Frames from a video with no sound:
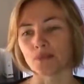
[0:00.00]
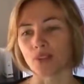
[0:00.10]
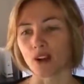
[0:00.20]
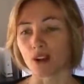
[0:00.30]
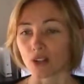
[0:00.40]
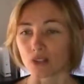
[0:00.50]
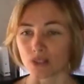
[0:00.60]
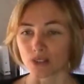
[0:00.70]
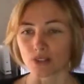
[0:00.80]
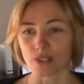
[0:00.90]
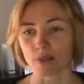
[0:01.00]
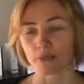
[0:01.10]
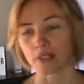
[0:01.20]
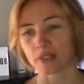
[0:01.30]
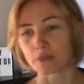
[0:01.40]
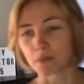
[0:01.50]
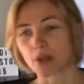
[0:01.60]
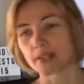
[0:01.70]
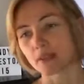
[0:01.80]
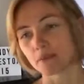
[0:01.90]
I'll go and do something that
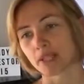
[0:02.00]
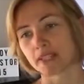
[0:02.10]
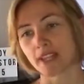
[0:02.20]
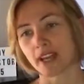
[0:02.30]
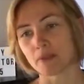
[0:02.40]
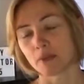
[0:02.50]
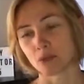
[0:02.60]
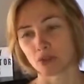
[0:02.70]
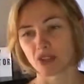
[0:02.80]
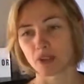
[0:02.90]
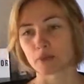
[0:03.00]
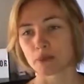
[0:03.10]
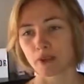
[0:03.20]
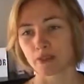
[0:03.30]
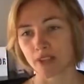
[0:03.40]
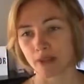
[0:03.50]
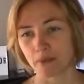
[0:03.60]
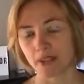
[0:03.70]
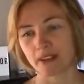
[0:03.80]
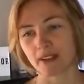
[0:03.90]
breaks up my day but also helps my
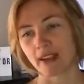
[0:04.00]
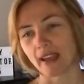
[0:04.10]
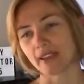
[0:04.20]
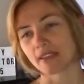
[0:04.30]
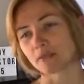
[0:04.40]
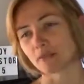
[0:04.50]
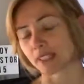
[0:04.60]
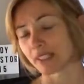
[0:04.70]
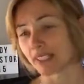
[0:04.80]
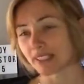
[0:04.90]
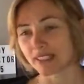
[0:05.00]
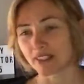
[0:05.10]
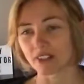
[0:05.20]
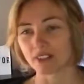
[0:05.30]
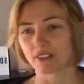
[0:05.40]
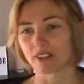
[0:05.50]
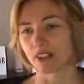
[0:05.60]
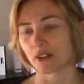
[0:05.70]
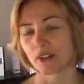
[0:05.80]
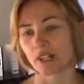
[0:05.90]
family. And my kids are, you
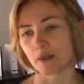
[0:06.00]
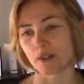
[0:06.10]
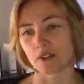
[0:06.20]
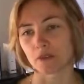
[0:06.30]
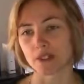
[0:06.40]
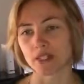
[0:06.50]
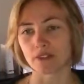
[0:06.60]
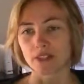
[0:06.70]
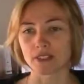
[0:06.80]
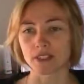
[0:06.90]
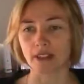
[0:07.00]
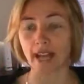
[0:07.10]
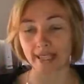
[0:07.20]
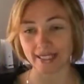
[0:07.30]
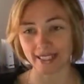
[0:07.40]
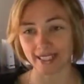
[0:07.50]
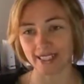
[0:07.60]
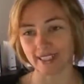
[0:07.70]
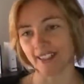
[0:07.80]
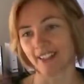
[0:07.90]
know, anywhere from 7 to
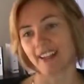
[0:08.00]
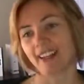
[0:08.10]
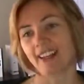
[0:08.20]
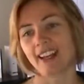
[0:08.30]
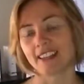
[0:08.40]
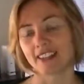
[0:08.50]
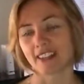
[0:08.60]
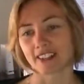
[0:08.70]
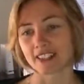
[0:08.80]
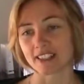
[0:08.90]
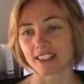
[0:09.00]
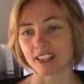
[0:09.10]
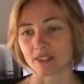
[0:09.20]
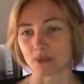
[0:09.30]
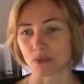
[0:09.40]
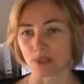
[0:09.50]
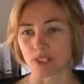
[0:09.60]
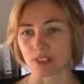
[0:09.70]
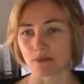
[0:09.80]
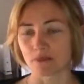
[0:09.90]
18, and the youngest, he has
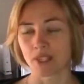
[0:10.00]
autism.